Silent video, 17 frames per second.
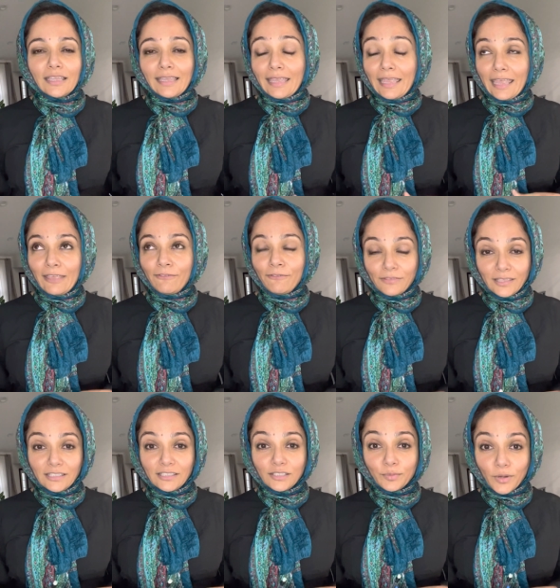if
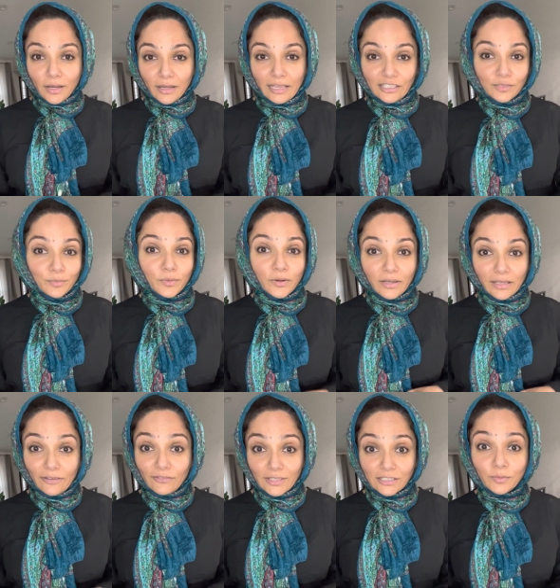
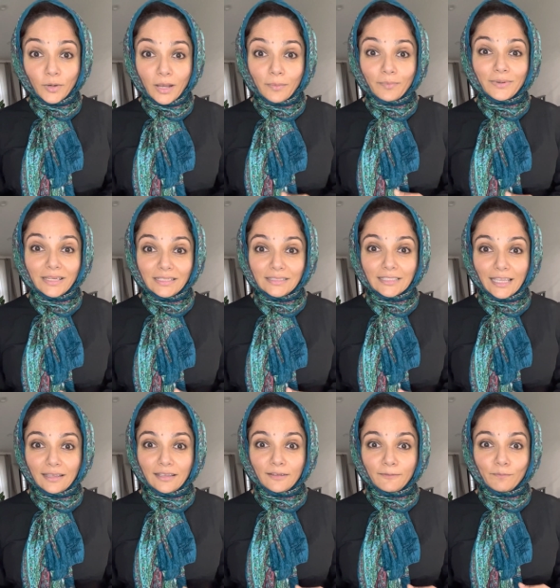this property is
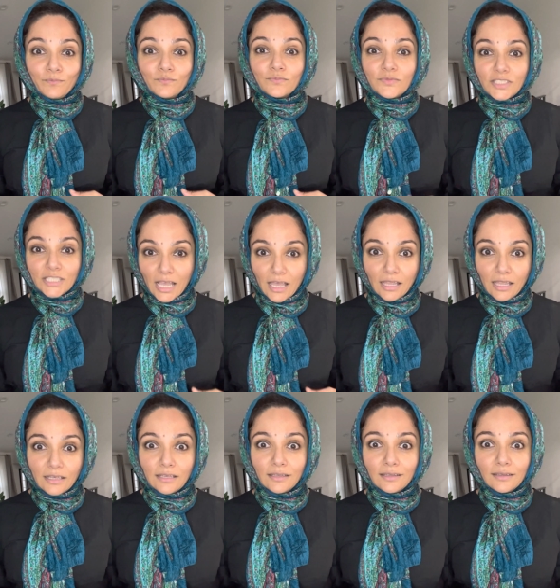like
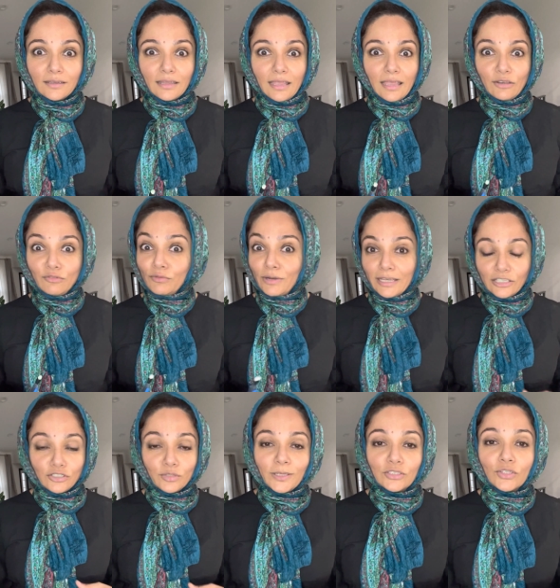done and ready
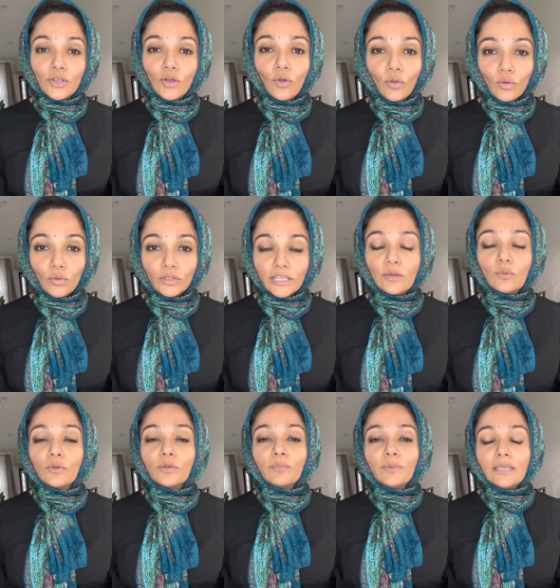to be sold, it
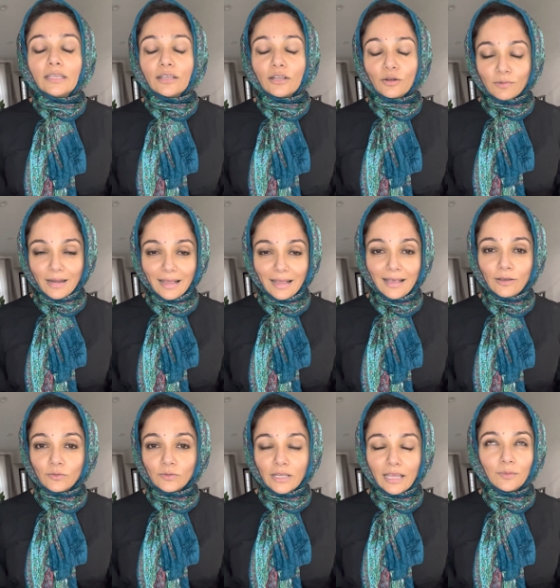would be
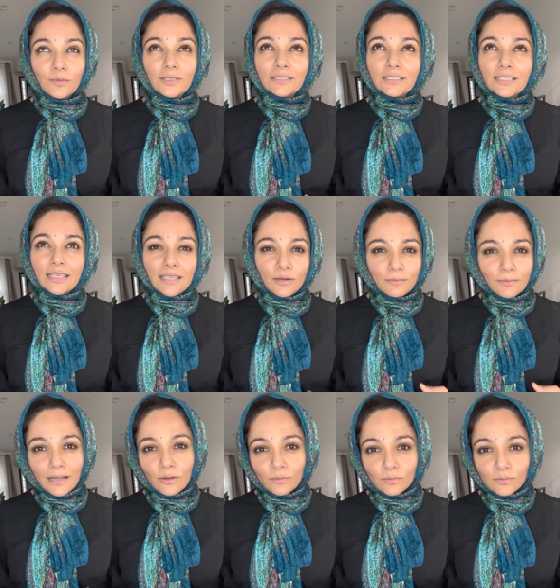around, I would say,
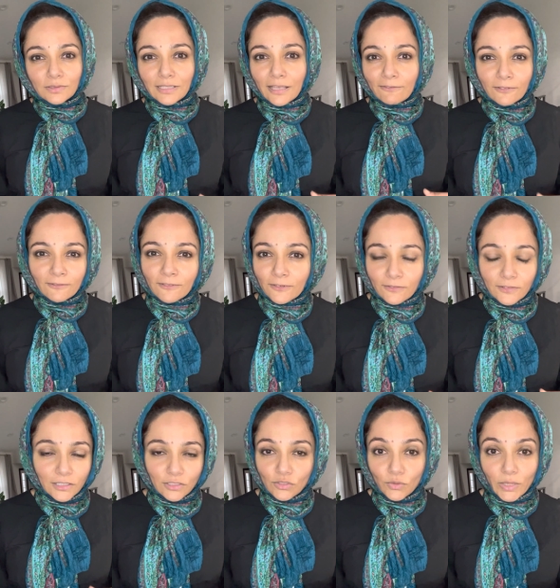around
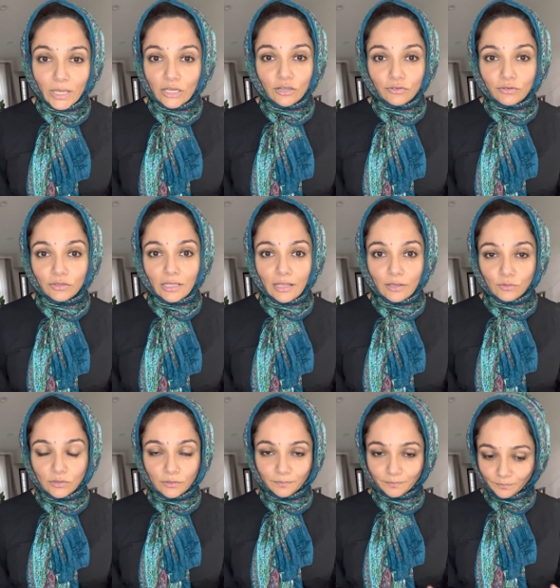750 to
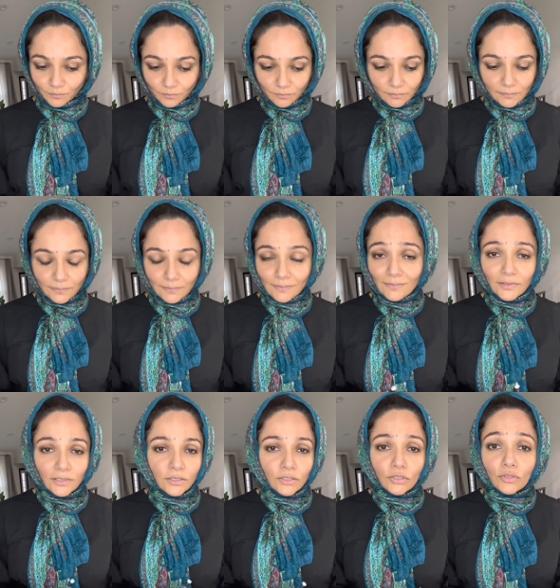800,000.
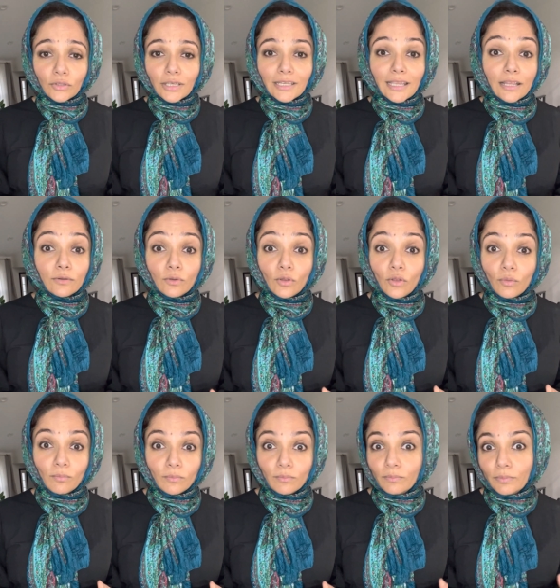You can get
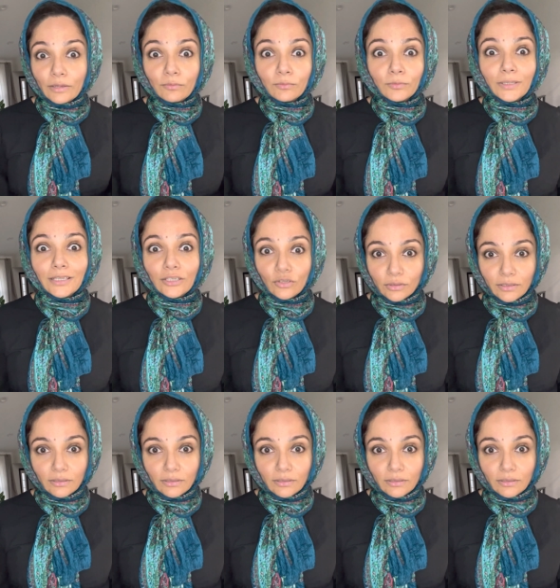like really good